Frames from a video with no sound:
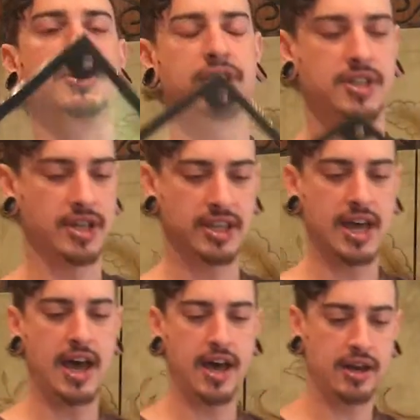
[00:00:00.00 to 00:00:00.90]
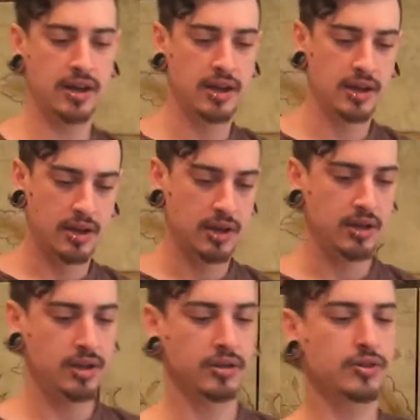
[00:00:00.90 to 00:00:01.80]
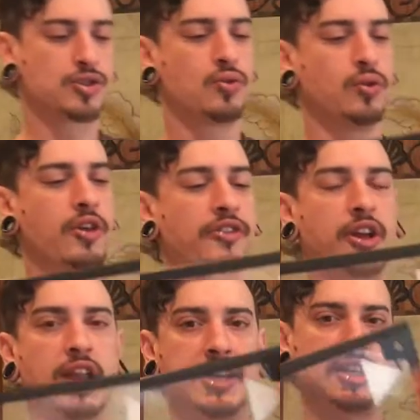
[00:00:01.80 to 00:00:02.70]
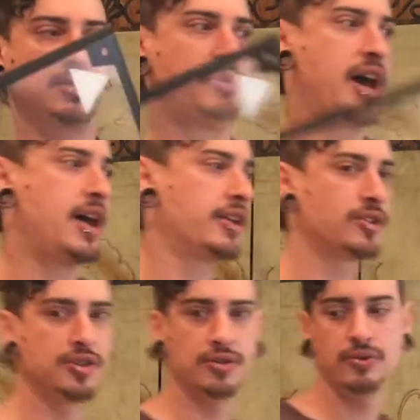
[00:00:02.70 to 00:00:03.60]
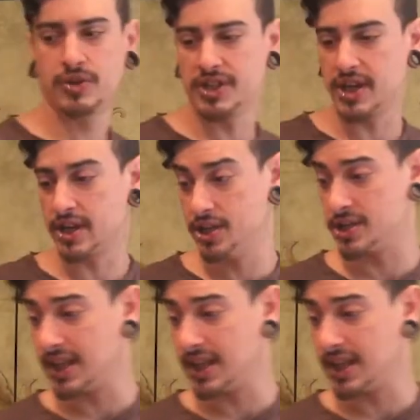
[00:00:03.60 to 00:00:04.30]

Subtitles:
and things like that. It's cool that the glass has padding too, because I can